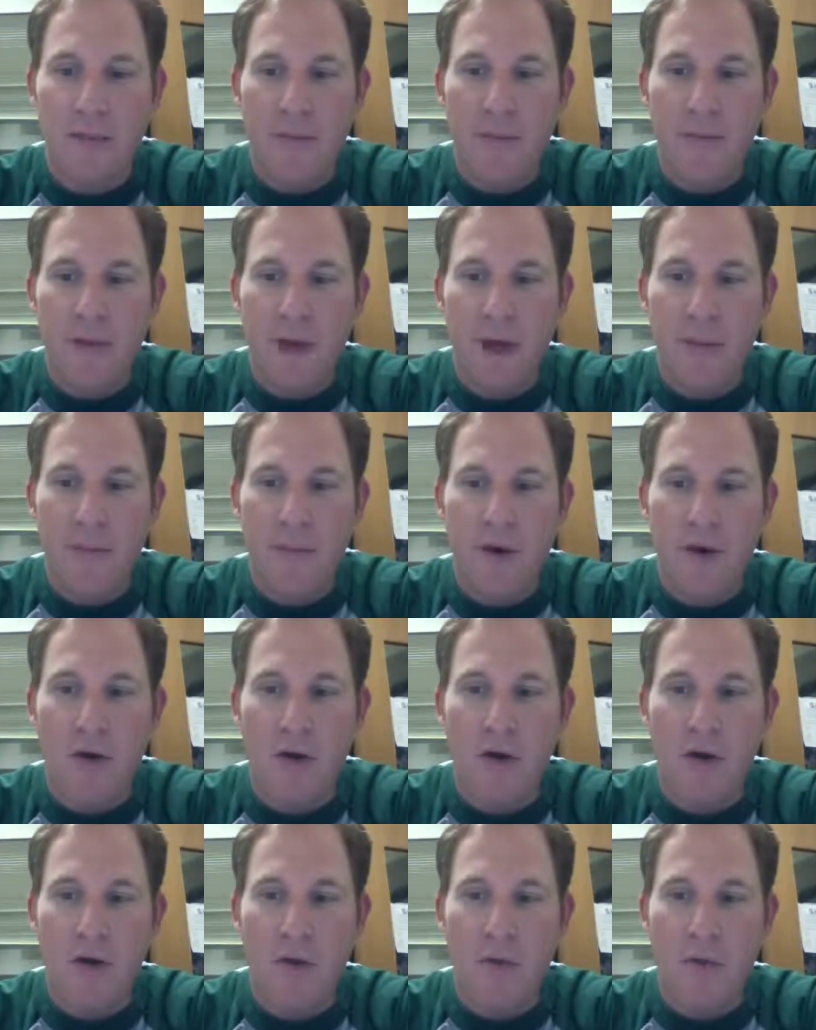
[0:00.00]
They've got
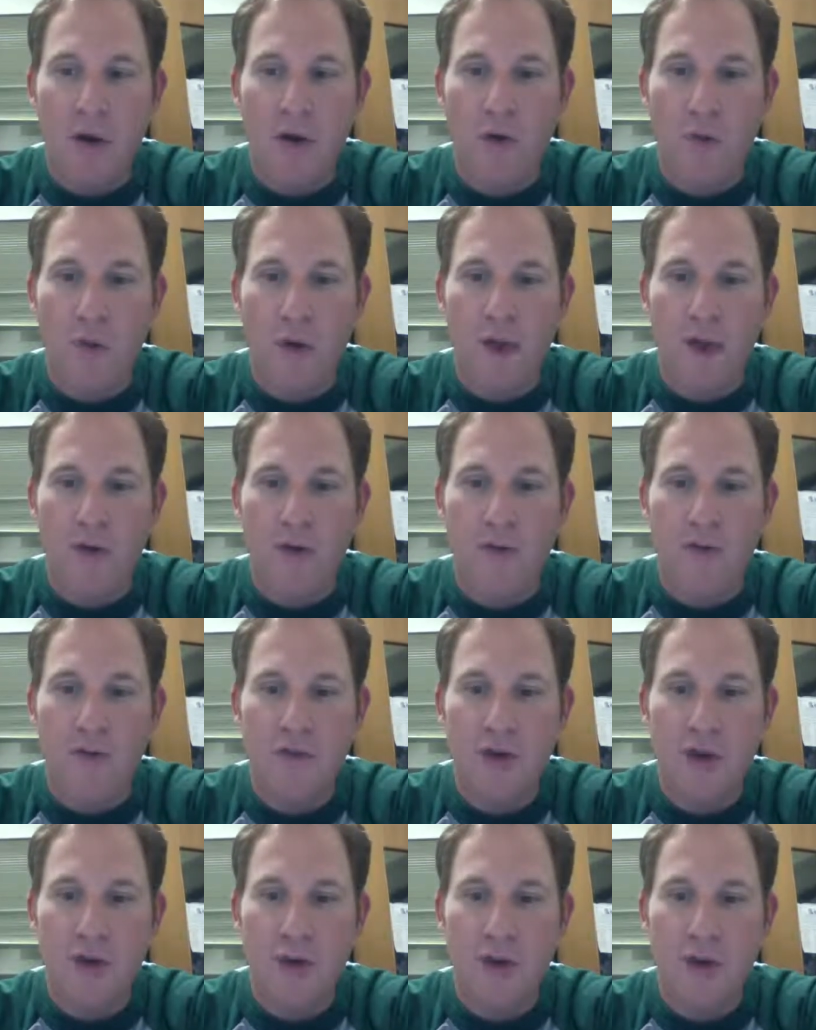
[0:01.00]
Mark in a runaway.
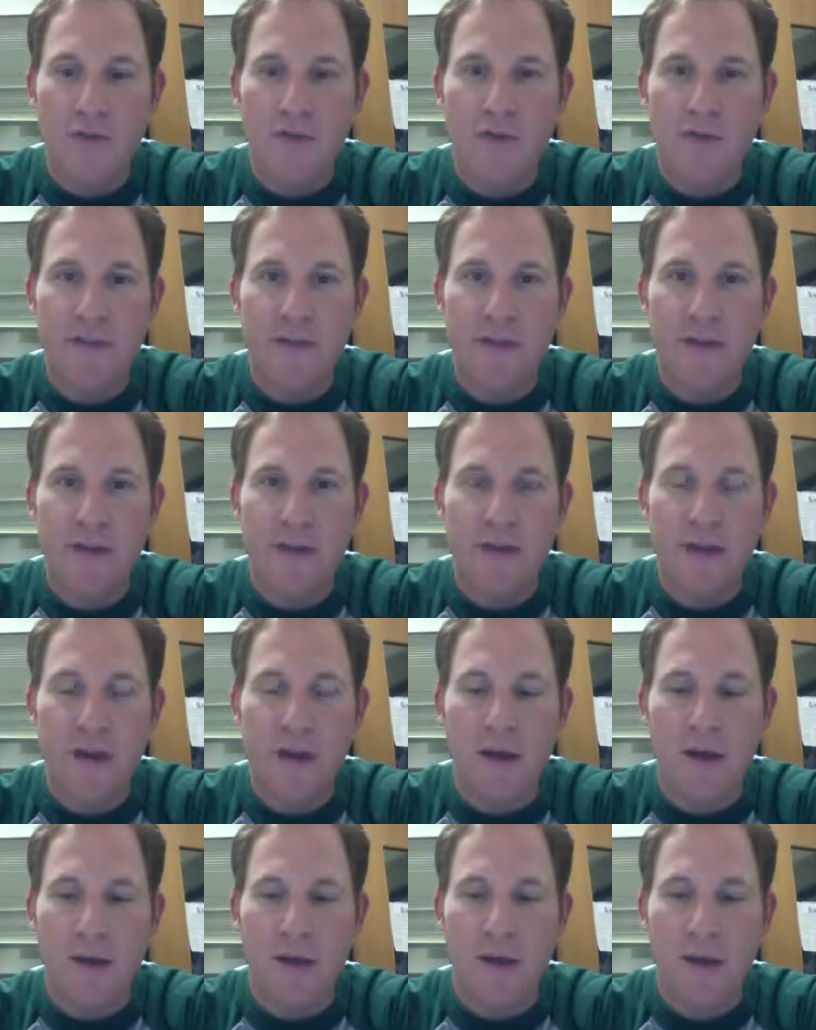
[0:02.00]
Joe, obviously,
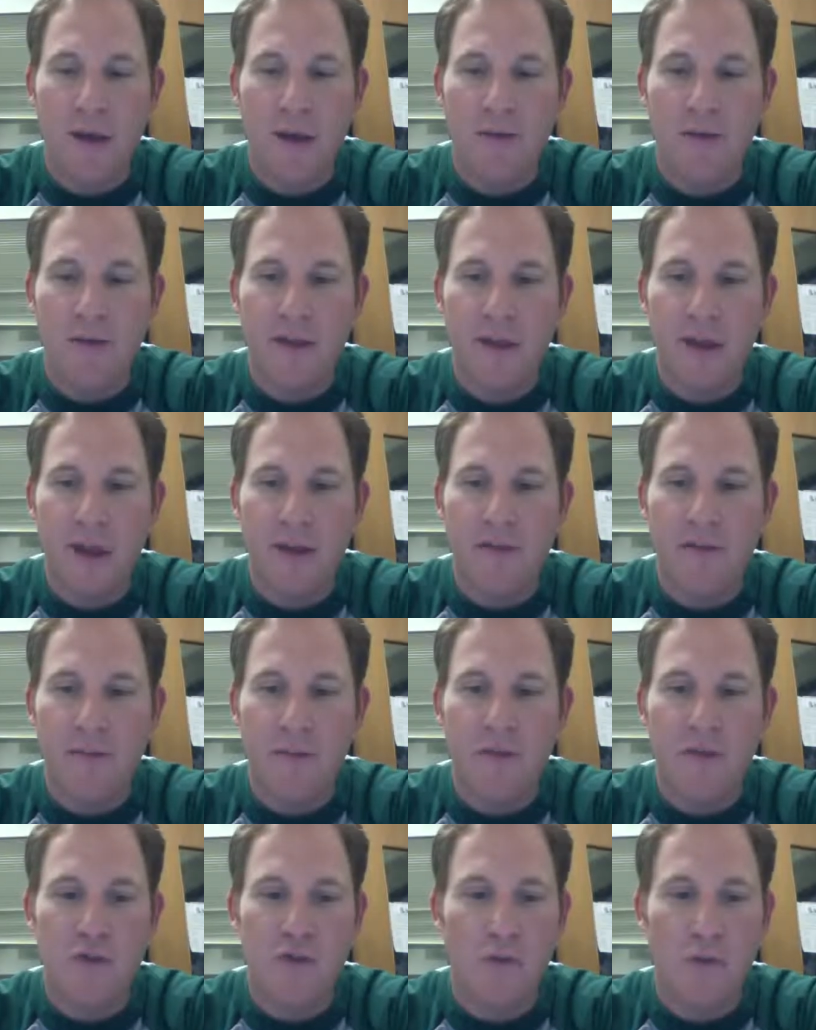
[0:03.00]
like I said, had
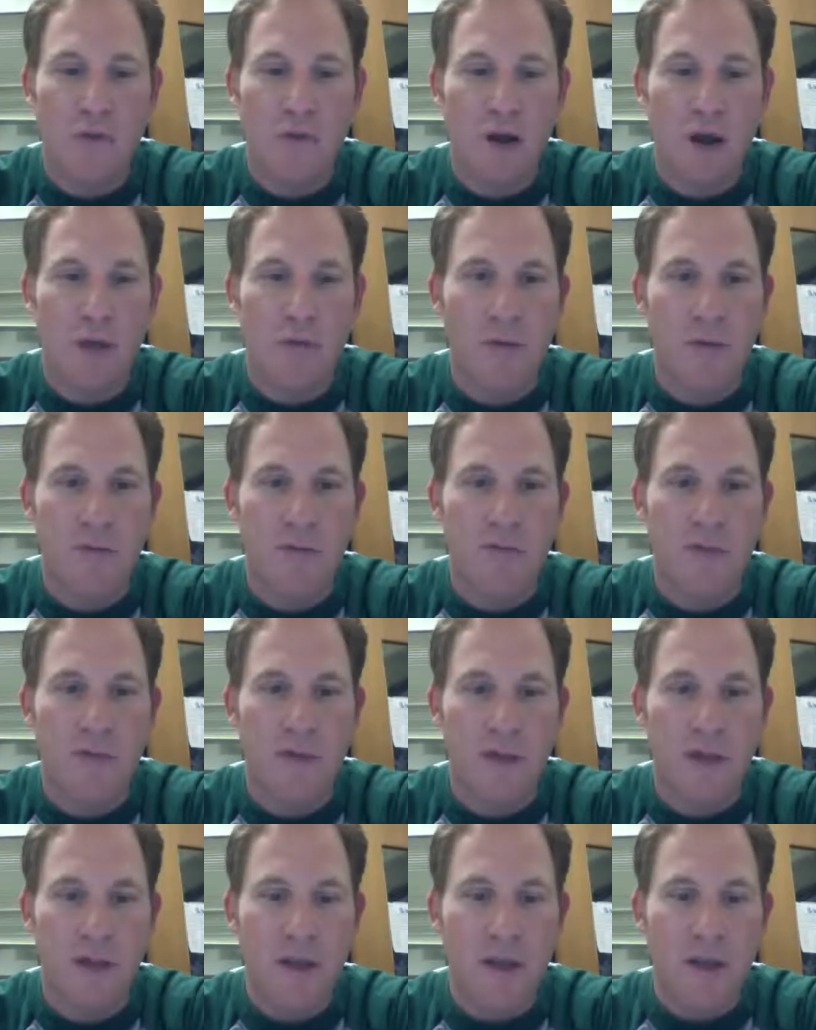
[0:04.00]
some injury
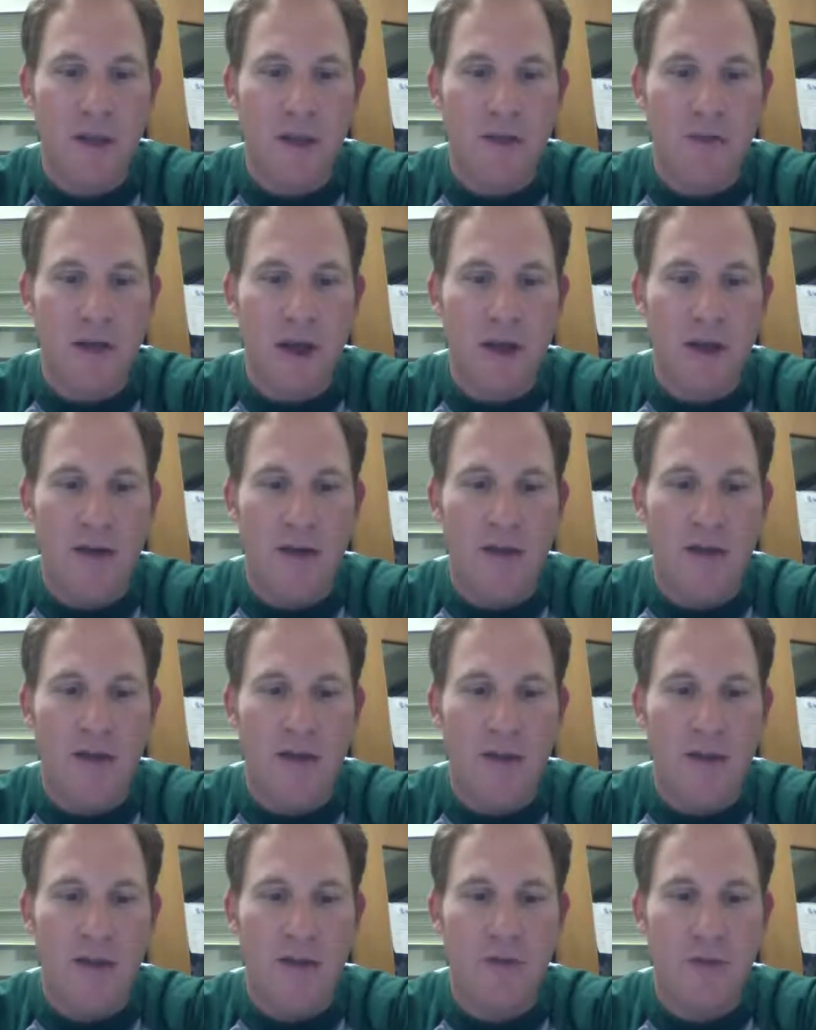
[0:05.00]
problems. You've got
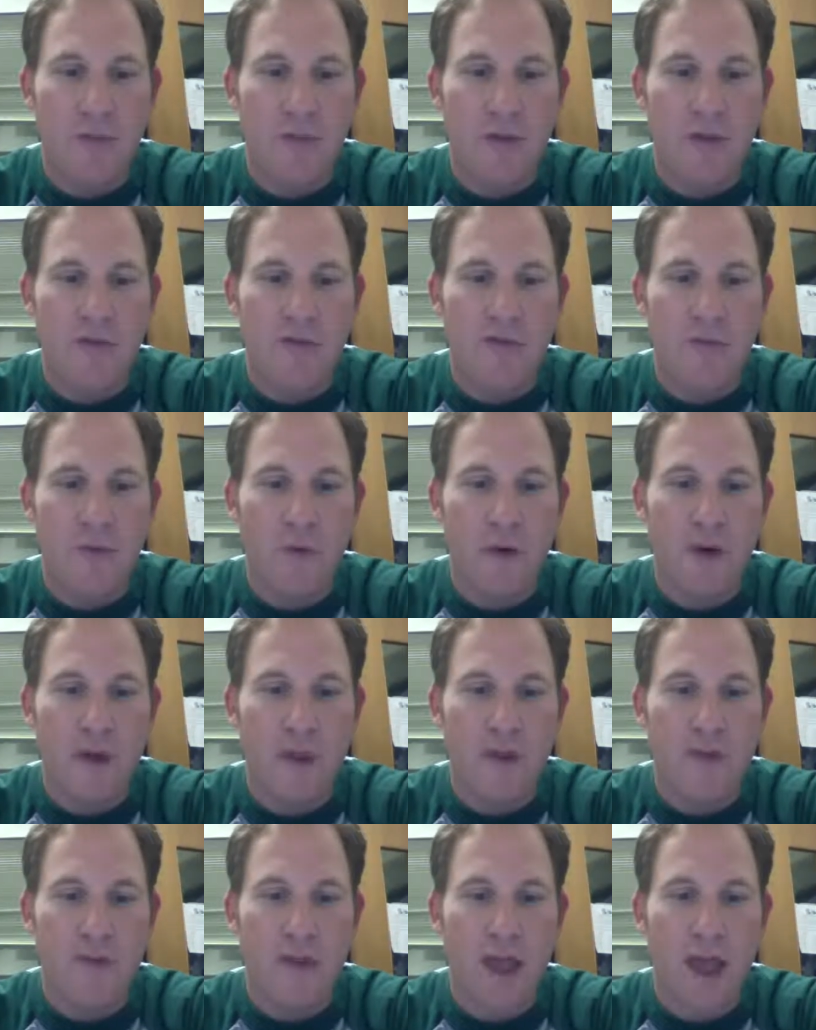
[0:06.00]
Anil at 3-4
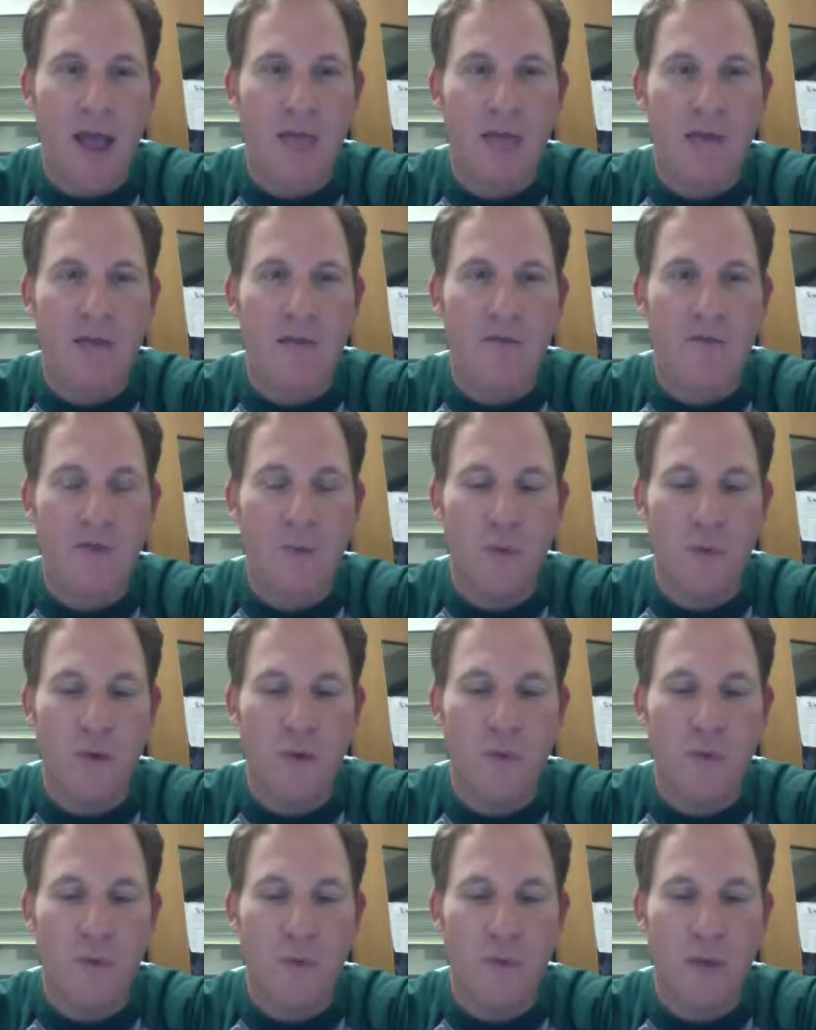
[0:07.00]
against Allen at
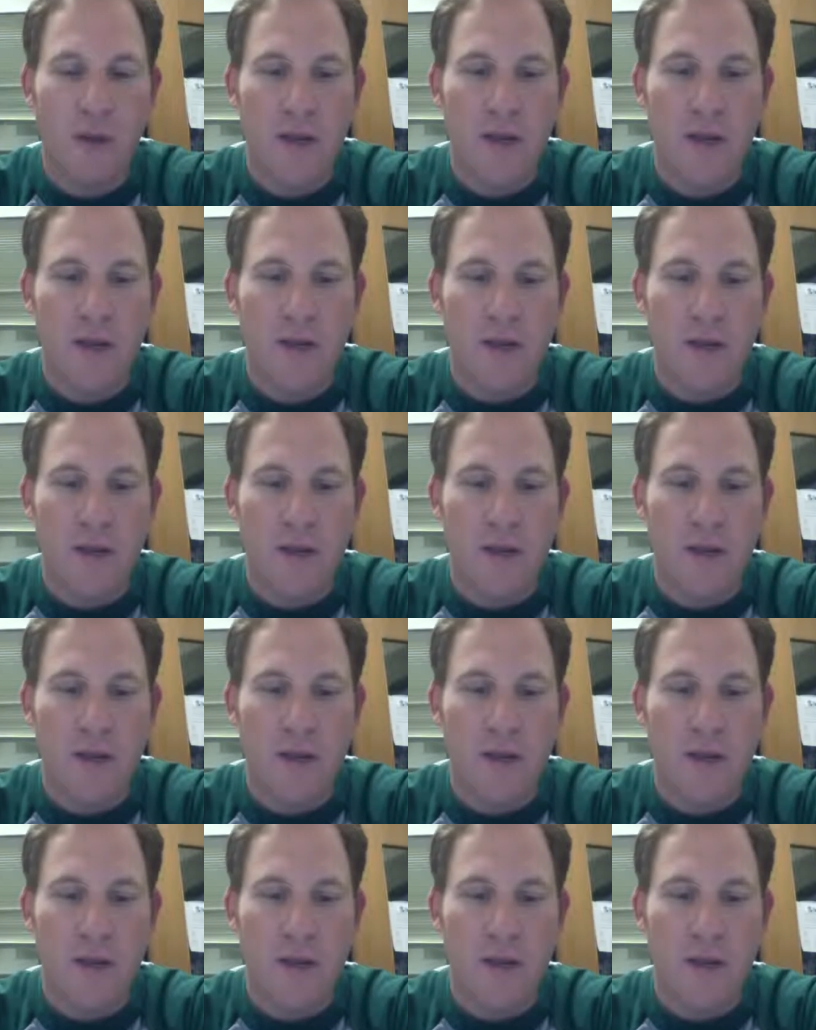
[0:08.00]
4-3.